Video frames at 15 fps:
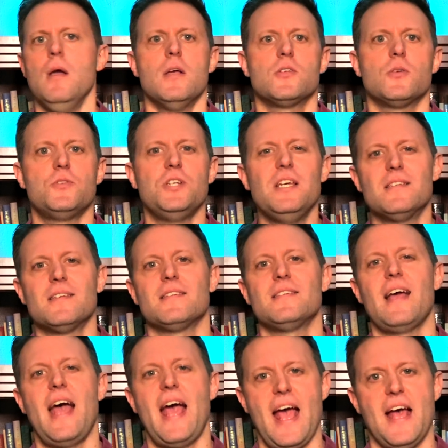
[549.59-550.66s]
So Jesus
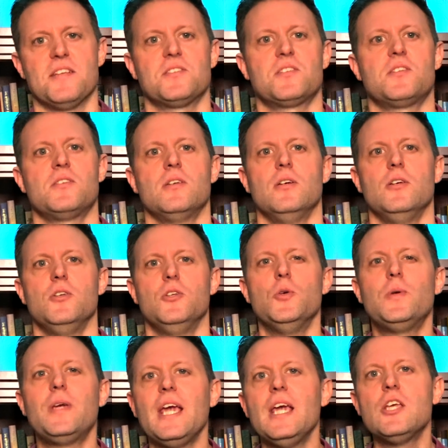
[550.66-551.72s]
asks, do
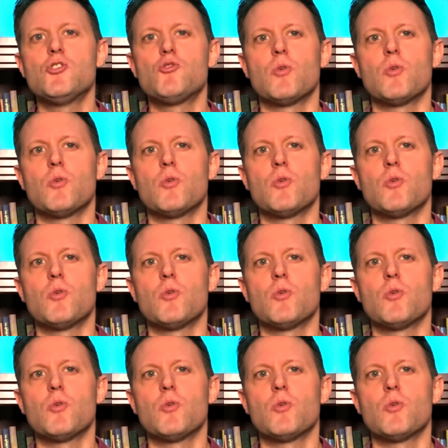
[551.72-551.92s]
kings